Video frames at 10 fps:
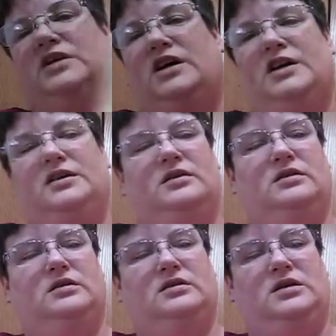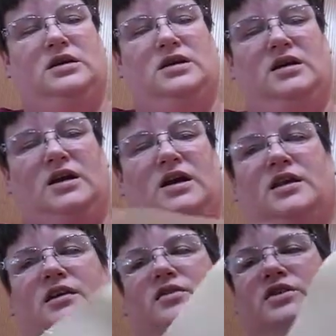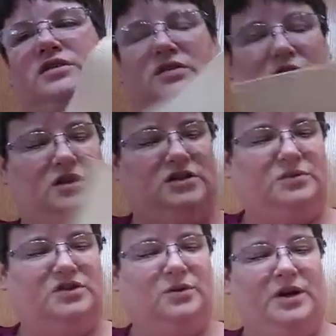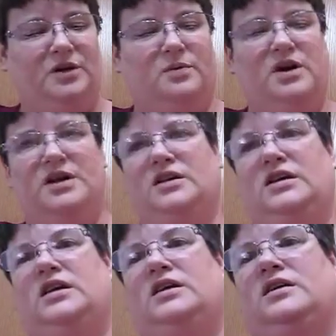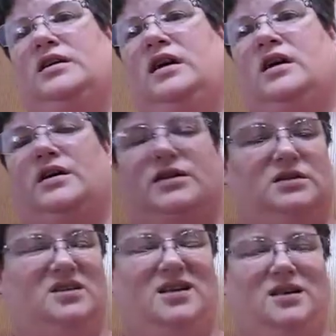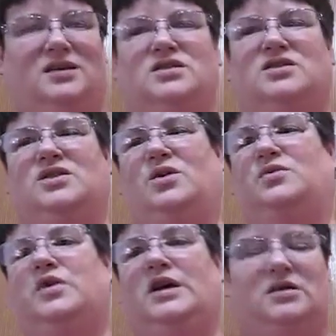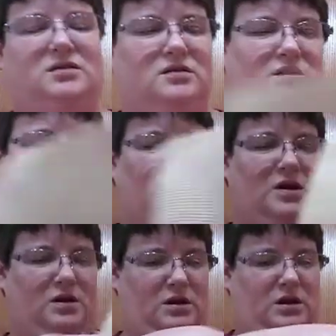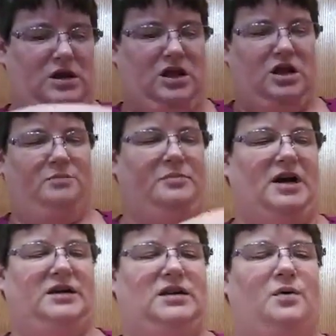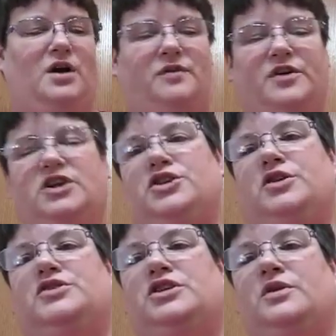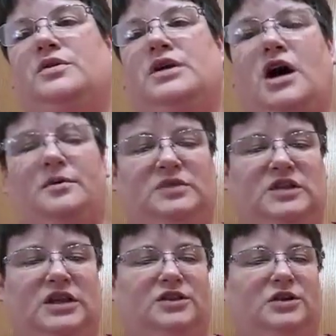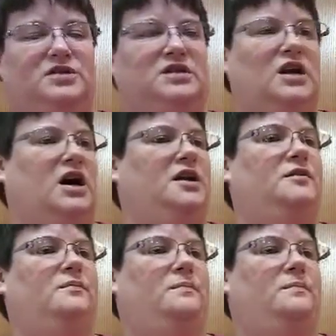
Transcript: done. And then, of course, this one's the winter one. It has, I think, snowflakes or something. But I want to finish those two up to get those done.